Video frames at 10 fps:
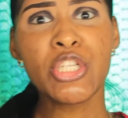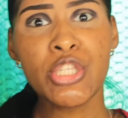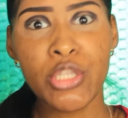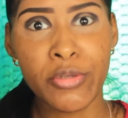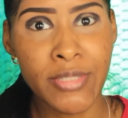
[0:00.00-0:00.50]

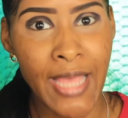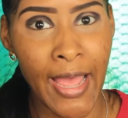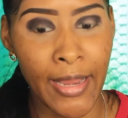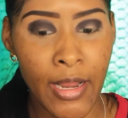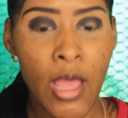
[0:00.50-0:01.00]
is so
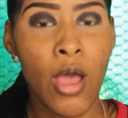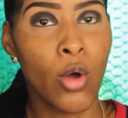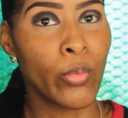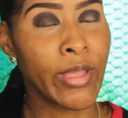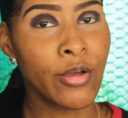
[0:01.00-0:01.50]
sad.
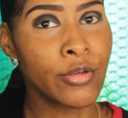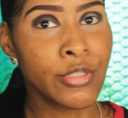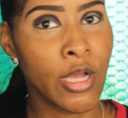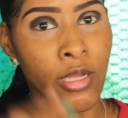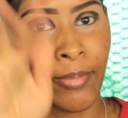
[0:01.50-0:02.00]
We're going
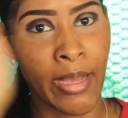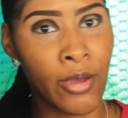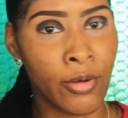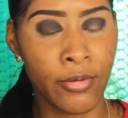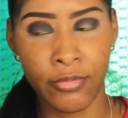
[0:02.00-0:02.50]
to talk
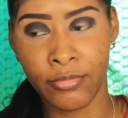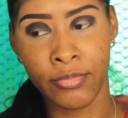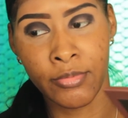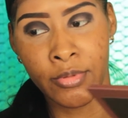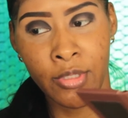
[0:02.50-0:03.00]
about
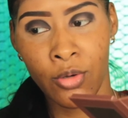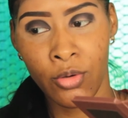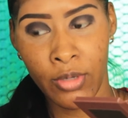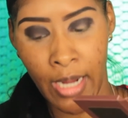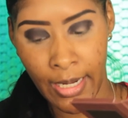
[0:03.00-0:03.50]
the
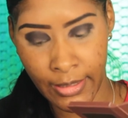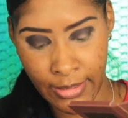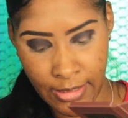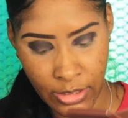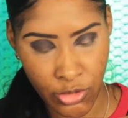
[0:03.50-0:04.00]
whole
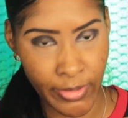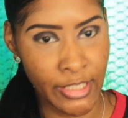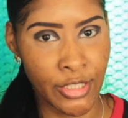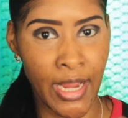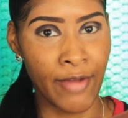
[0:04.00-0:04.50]
KYLIE
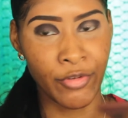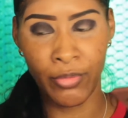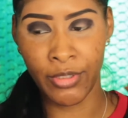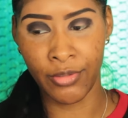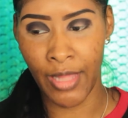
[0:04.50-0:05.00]
situation after
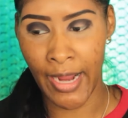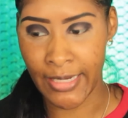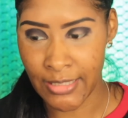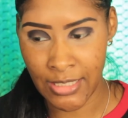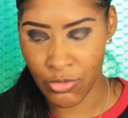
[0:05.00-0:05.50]
we do the
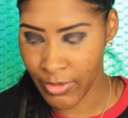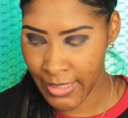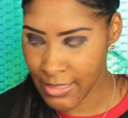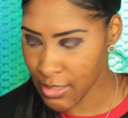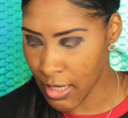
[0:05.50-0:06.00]
eyes because we
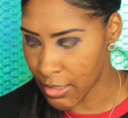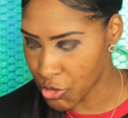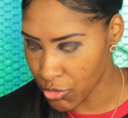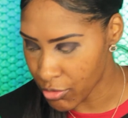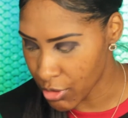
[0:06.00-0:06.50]
need to
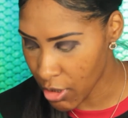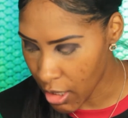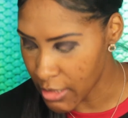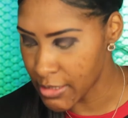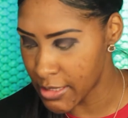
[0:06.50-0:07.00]

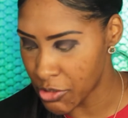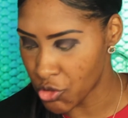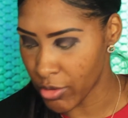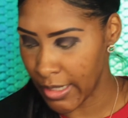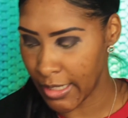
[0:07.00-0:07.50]

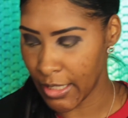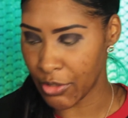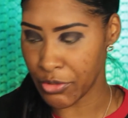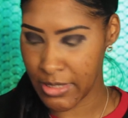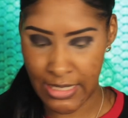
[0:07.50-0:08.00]
concentrate
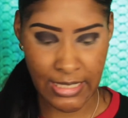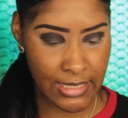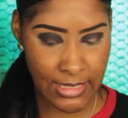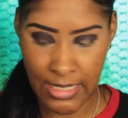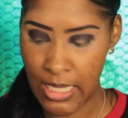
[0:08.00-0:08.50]
here,
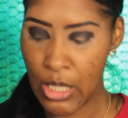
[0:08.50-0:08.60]
sis.